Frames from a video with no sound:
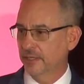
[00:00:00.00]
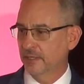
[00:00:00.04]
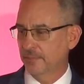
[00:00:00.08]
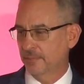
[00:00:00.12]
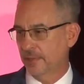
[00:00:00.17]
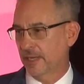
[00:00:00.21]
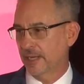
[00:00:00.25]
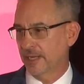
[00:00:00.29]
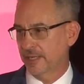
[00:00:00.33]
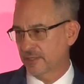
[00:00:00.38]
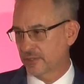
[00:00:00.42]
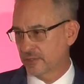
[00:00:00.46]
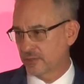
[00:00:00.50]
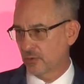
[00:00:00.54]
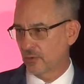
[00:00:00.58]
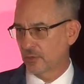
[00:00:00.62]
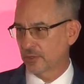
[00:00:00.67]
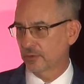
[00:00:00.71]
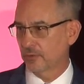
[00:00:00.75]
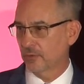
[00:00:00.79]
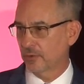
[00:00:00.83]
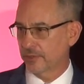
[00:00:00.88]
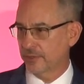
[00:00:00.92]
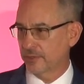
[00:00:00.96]
by
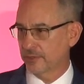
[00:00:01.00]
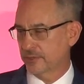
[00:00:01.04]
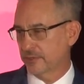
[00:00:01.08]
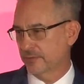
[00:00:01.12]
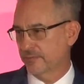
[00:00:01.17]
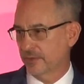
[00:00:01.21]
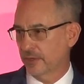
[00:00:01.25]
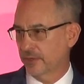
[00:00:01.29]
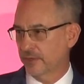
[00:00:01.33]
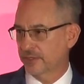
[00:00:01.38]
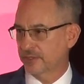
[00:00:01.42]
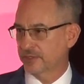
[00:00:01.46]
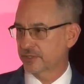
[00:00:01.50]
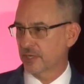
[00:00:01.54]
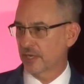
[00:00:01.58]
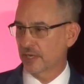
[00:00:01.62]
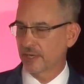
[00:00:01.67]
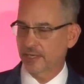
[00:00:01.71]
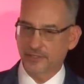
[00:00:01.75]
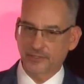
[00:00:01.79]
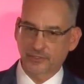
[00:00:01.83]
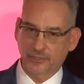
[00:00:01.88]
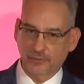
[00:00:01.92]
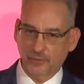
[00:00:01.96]
tort lawyers of various
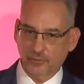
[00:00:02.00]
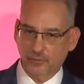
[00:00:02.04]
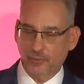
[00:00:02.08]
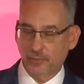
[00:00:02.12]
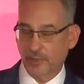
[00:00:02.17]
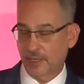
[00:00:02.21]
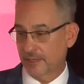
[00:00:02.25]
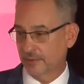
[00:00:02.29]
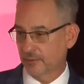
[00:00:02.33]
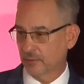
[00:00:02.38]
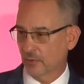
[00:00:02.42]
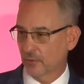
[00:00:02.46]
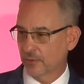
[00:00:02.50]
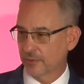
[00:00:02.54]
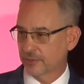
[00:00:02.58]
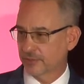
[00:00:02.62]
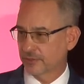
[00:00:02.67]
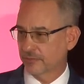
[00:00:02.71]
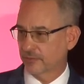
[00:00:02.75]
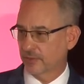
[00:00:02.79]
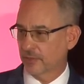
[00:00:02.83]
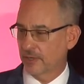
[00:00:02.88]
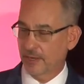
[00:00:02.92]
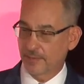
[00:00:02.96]
kinds, or by lawyers of,